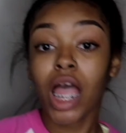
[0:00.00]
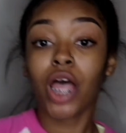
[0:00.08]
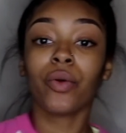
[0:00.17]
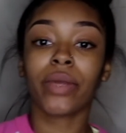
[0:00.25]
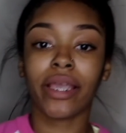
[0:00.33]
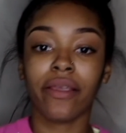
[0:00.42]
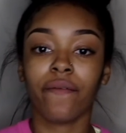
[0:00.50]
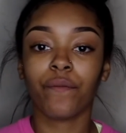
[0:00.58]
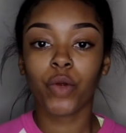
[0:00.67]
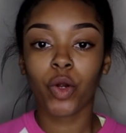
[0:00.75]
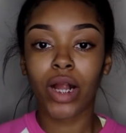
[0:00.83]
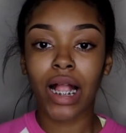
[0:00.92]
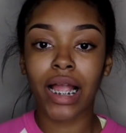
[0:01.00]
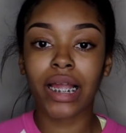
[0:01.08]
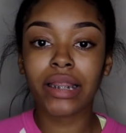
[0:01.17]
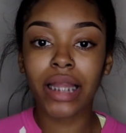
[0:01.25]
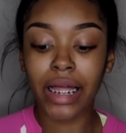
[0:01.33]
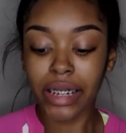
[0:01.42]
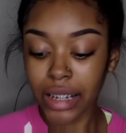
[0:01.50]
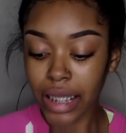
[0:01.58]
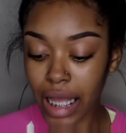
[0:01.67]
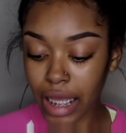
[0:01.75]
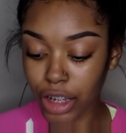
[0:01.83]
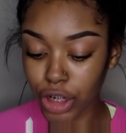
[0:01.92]
Okay, for highlighting
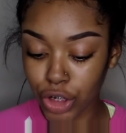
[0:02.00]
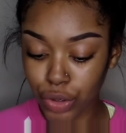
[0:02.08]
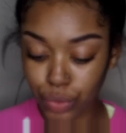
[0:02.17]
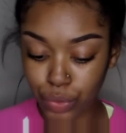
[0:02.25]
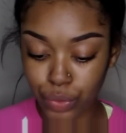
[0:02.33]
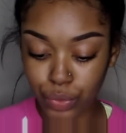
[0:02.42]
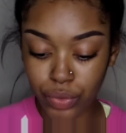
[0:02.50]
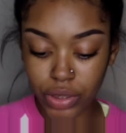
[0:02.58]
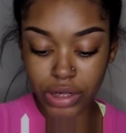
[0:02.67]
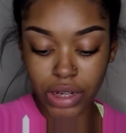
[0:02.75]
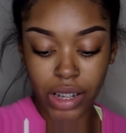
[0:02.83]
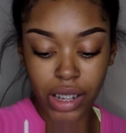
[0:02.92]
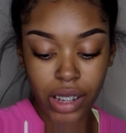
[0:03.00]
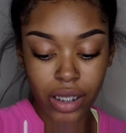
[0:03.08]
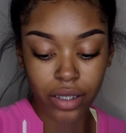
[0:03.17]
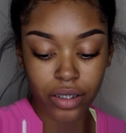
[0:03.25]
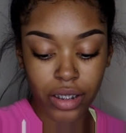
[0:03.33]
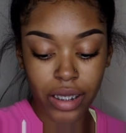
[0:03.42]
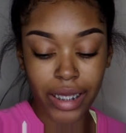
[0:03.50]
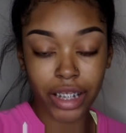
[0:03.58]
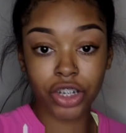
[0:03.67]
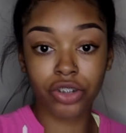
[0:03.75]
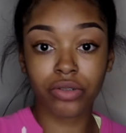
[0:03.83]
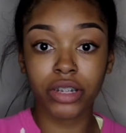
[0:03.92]
I use
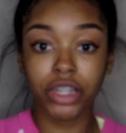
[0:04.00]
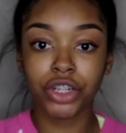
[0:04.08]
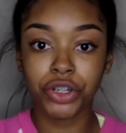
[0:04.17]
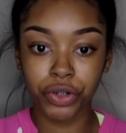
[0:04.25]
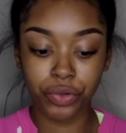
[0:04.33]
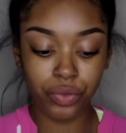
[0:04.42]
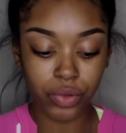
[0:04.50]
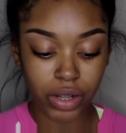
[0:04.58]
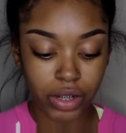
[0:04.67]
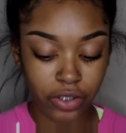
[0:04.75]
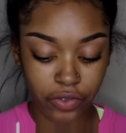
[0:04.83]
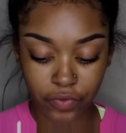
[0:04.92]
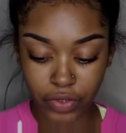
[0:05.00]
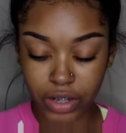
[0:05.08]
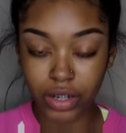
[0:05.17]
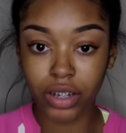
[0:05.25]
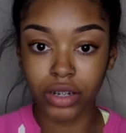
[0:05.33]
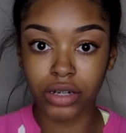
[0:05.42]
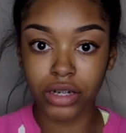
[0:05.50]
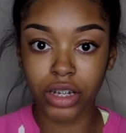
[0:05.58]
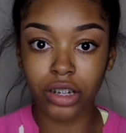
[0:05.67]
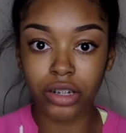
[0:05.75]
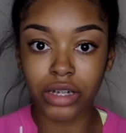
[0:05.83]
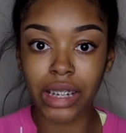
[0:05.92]
actually two different
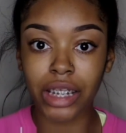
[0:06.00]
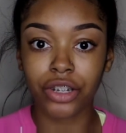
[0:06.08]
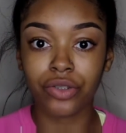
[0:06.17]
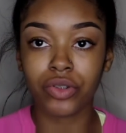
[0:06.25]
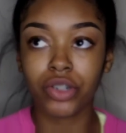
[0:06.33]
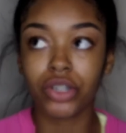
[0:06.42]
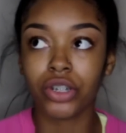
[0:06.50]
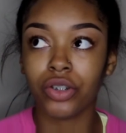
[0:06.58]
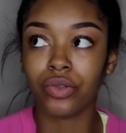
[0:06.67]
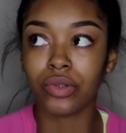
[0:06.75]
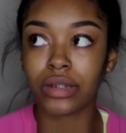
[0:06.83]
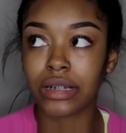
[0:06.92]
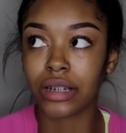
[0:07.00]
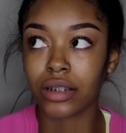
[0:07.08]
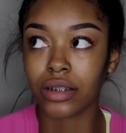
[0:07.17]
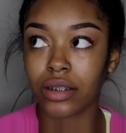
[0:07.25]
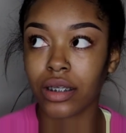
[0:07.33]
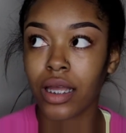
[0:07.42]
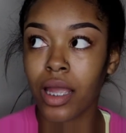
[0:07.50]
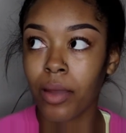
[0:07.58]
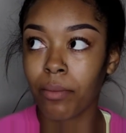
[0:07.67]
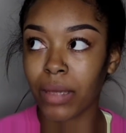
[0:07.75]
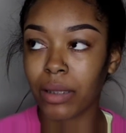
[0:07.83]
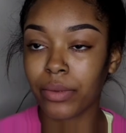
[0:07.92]
concealers. I used to use the
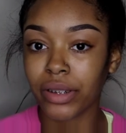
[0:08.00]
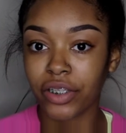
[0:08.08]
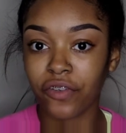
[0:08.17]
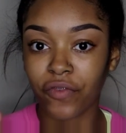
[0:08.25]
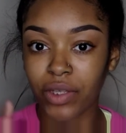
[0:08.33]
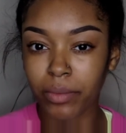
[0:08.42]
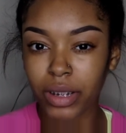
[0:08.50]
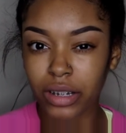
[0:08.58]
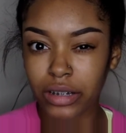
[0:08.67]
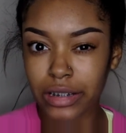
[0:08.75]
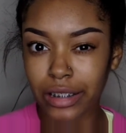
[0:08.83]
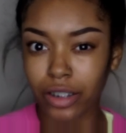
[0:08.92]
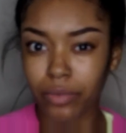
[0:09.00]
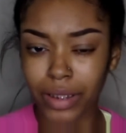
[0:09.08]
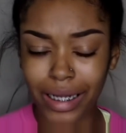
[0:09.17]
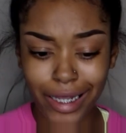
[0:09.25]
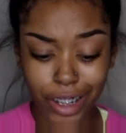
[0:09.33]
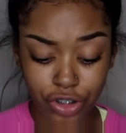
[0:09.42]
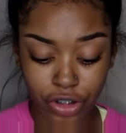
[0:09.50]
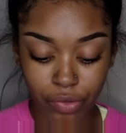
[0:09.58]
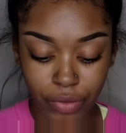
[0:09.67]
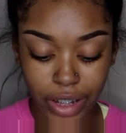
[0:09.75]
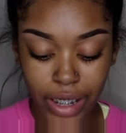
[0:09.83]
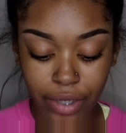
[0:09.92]
Maybelline Fit Me concealer, but I actually
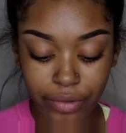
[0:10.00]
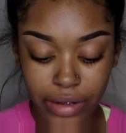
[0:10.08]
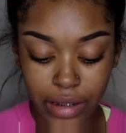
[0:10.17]
ran out,